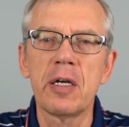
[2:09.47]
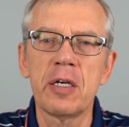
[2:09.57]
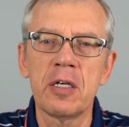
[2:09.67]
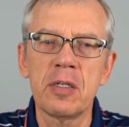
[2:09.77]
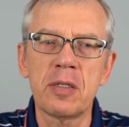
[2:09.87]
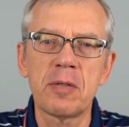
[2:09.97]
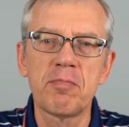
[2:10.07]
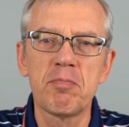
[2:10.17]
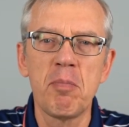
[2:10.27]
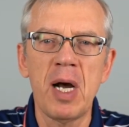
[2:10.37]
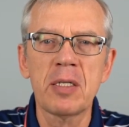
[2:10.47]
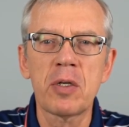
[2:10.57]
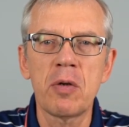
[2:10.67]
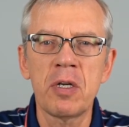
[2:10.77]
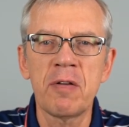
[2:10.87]
is
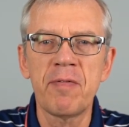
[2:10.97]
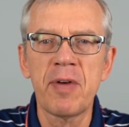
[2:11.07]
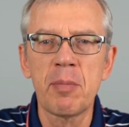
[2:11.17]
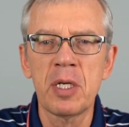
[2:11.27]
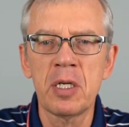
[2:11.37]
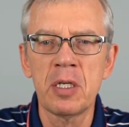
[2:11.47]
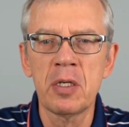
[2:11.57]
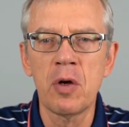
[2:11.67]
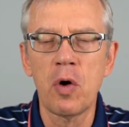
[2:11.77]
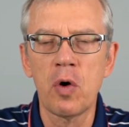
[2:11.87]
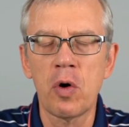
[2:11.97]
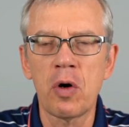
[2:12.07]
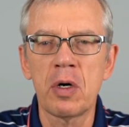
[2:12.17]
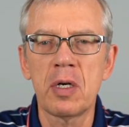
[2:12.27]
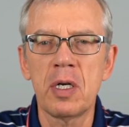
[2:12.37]
masculine, feminine,
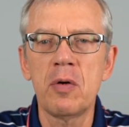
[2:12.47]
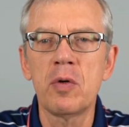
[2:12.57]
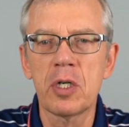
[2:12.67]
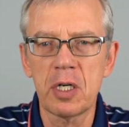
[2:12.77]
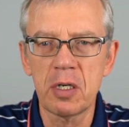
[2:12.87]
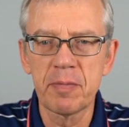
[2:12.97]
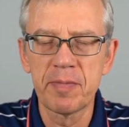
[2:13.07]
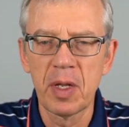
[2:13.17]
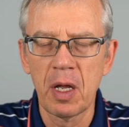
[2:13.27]
or neutral.